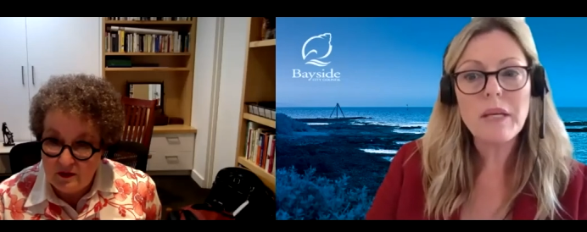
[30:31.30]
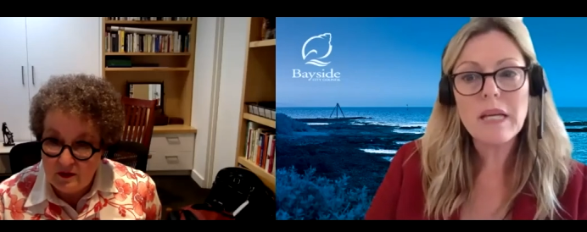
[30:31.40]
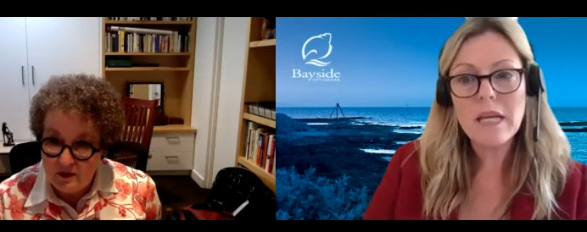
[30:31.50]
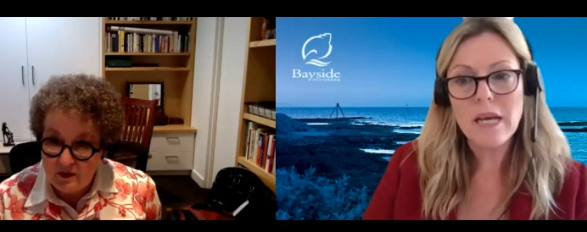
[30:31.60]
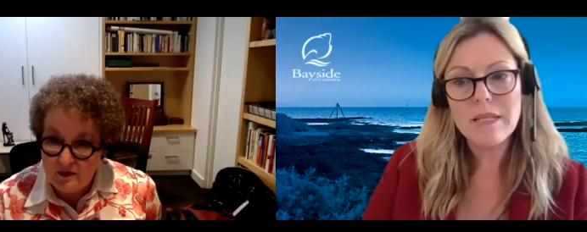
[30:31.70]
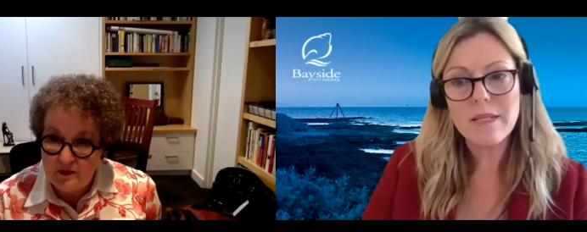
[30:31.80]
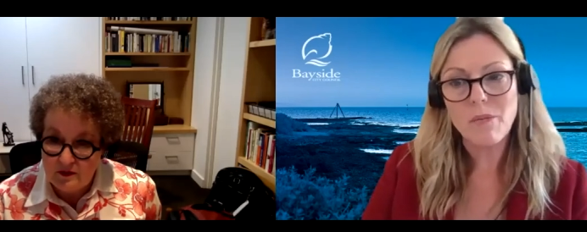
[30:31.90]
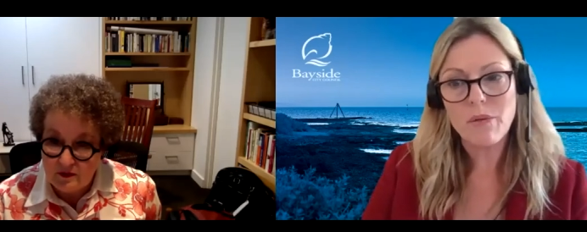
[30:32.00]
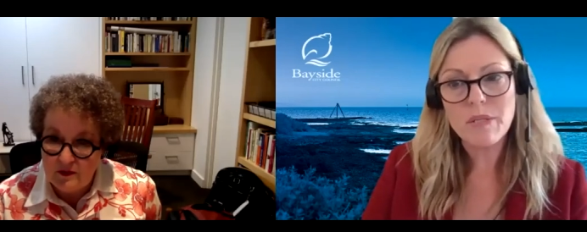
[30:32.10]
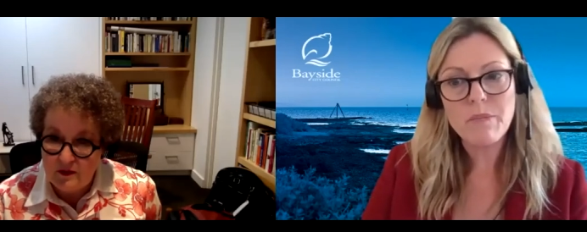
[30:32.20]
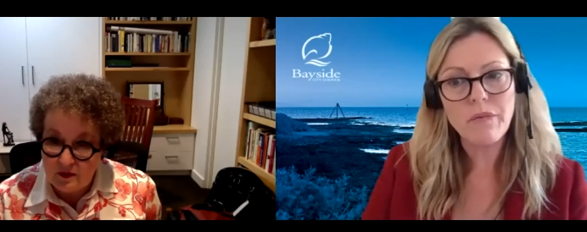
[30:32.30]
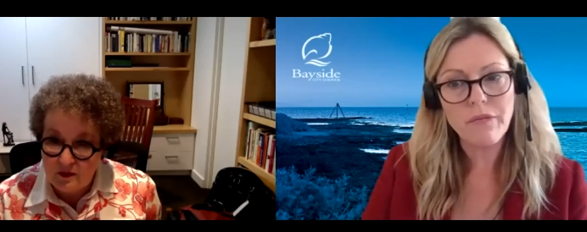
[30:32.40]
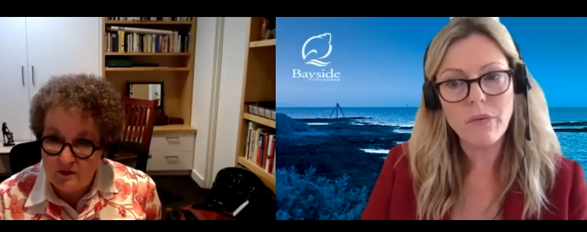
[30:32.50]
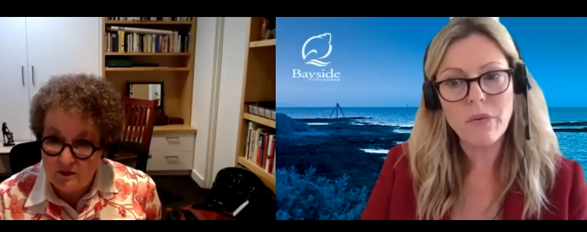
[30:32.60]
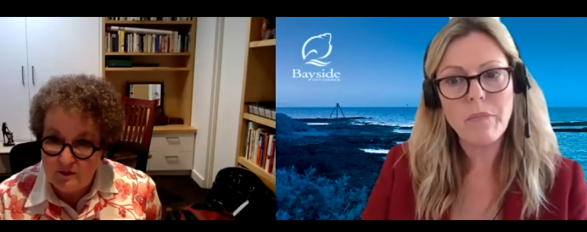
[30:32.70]
Speaker 1: be as it was
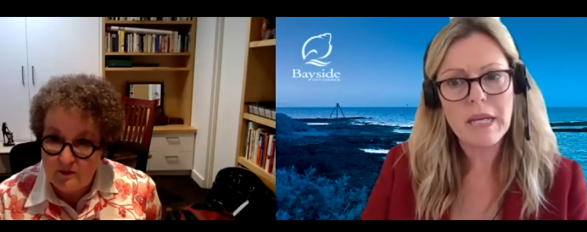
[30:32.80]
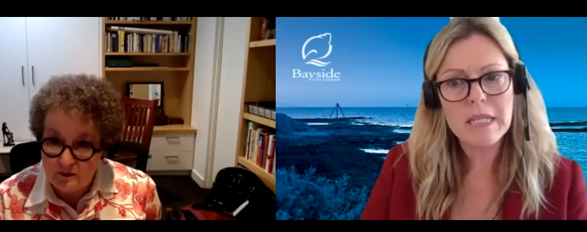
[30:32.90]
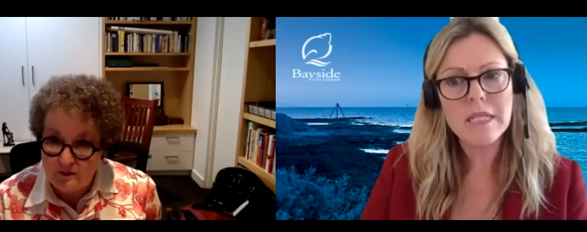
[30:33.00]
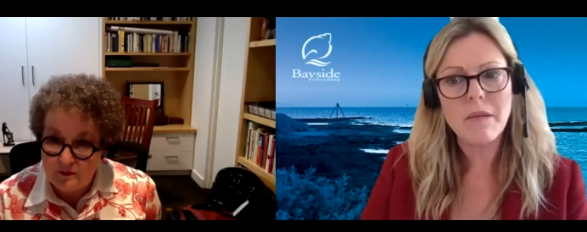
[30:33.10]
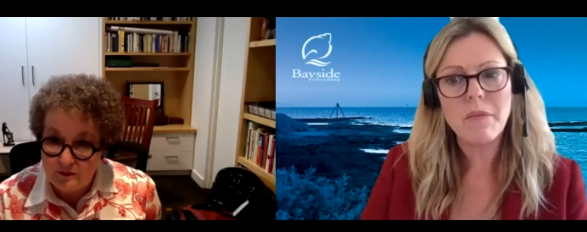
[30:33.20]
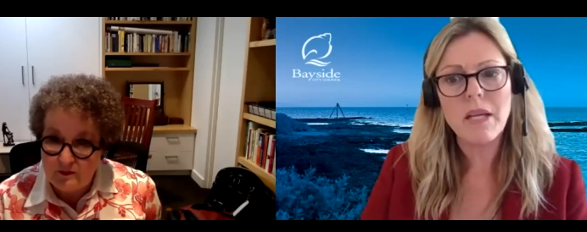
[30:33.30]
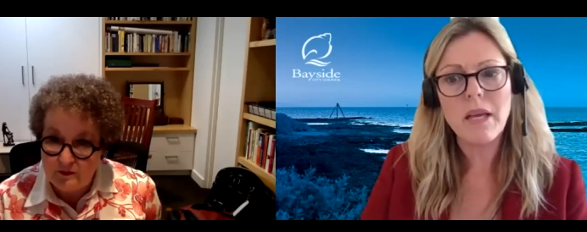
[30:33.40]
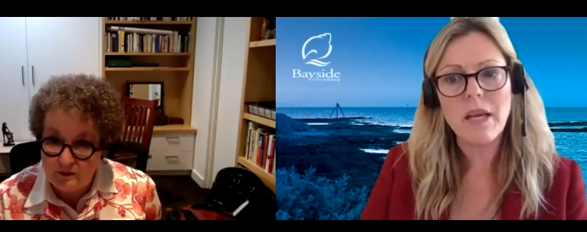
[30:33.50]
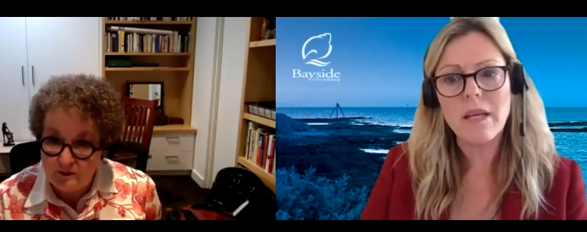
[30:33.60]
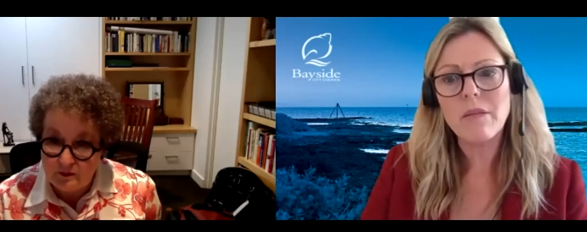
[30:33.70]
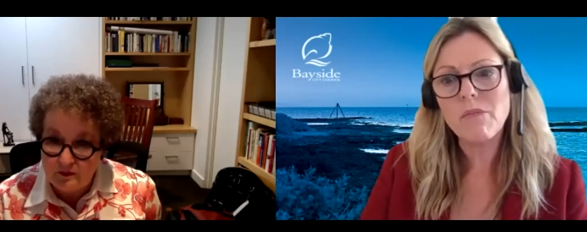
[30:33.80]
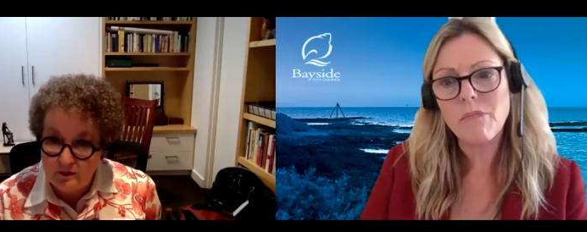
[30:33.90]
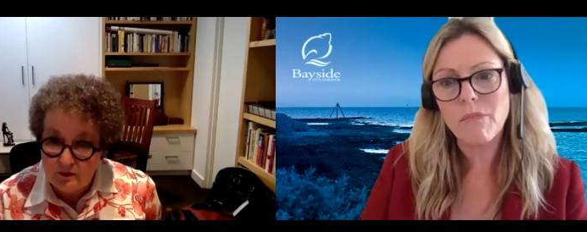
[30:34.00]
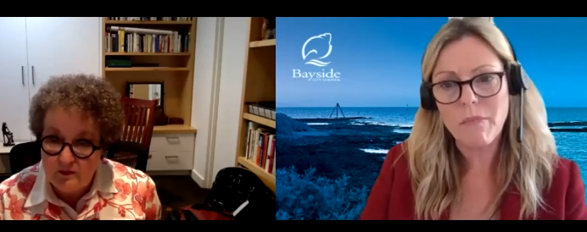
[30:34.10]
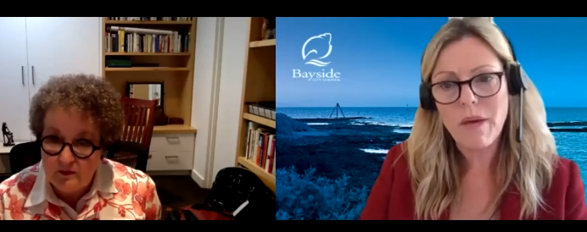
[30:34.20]
before the pandemic
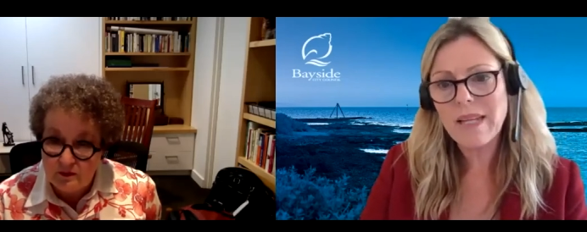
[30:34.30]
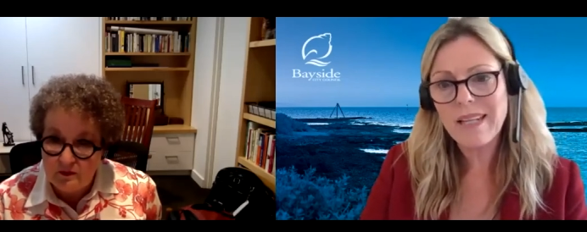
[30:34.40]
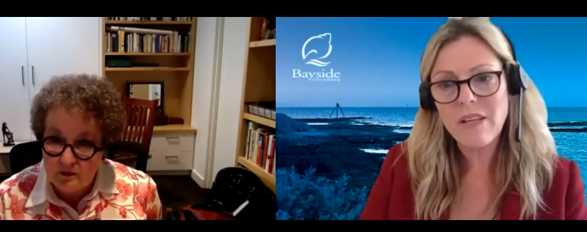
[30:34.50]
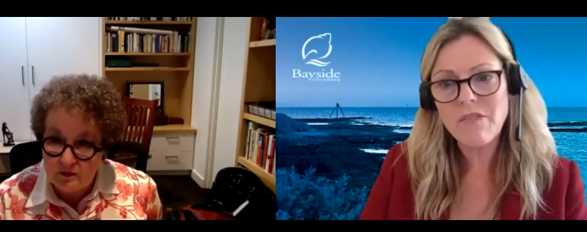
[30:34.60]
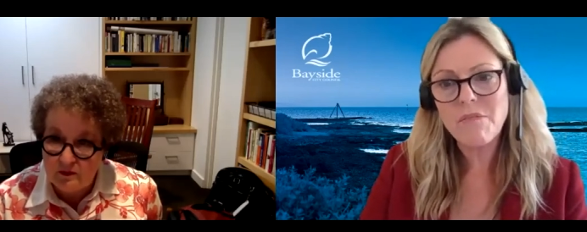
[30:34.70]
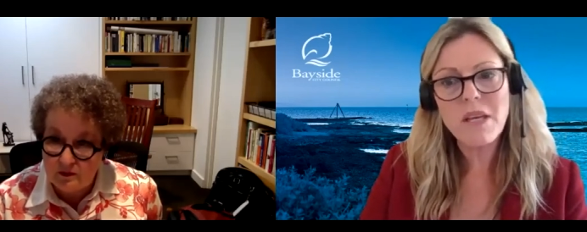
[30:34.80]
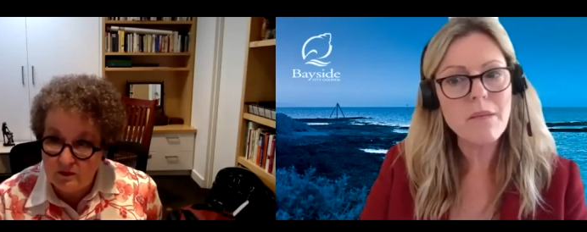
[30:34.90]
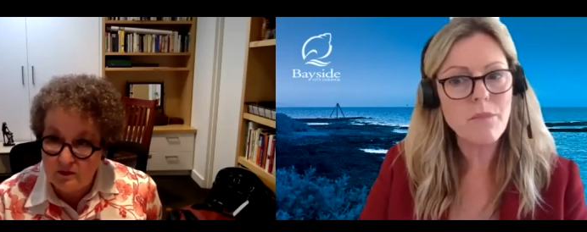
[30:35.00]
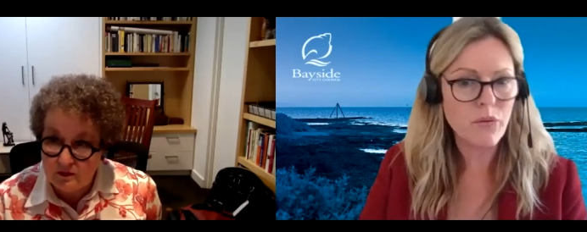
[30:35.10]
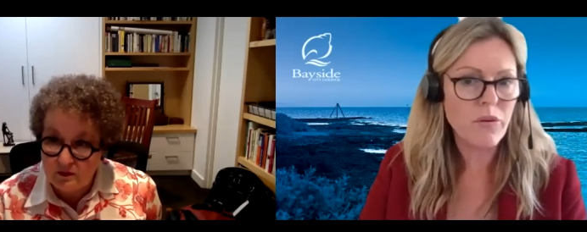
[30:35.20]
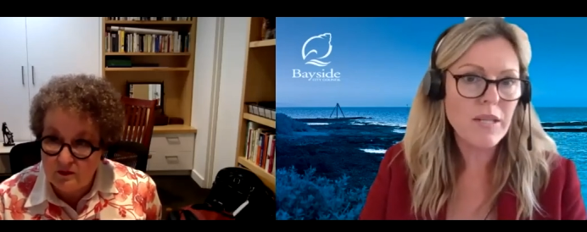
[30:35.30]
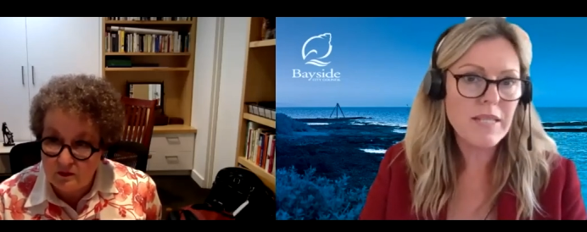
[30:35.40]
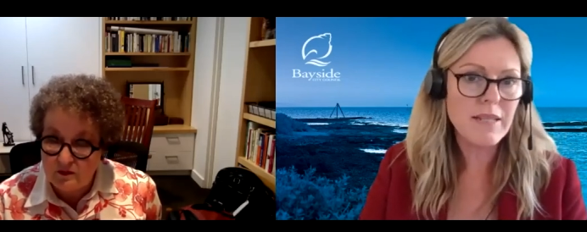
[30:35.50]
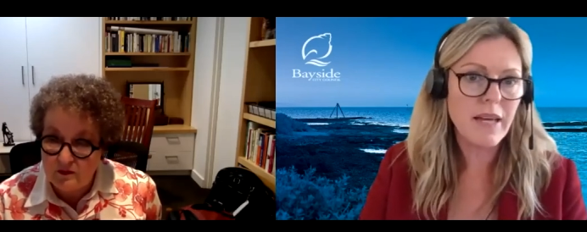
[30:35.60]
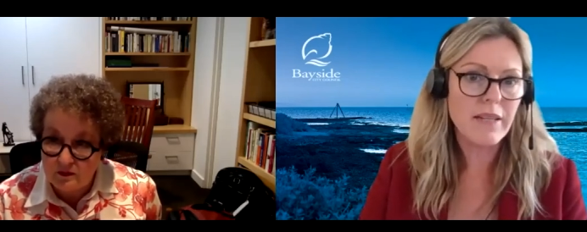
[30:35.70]
and may leave me more
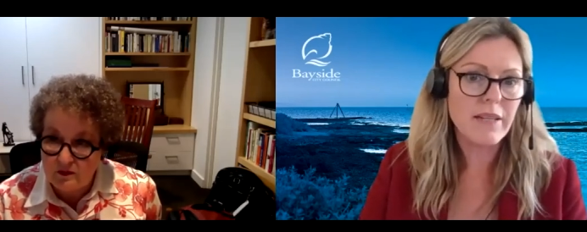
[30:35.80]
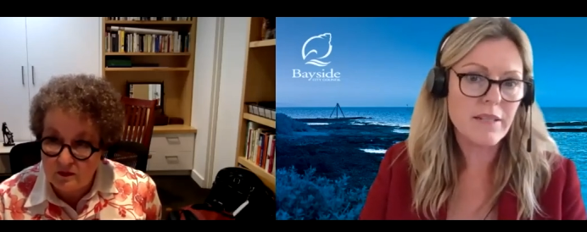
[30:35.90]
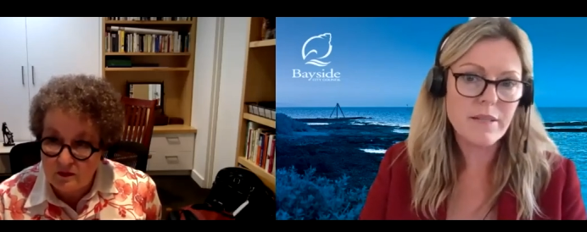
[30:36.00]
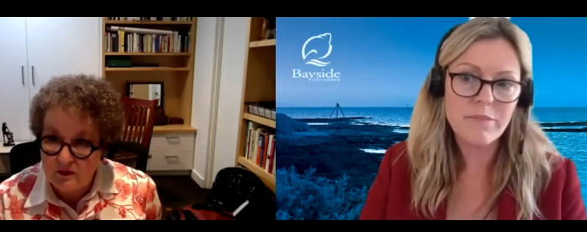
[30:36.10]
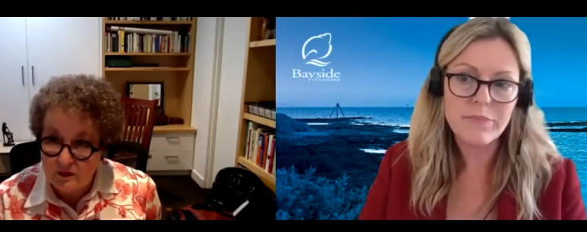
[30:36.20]
isolated.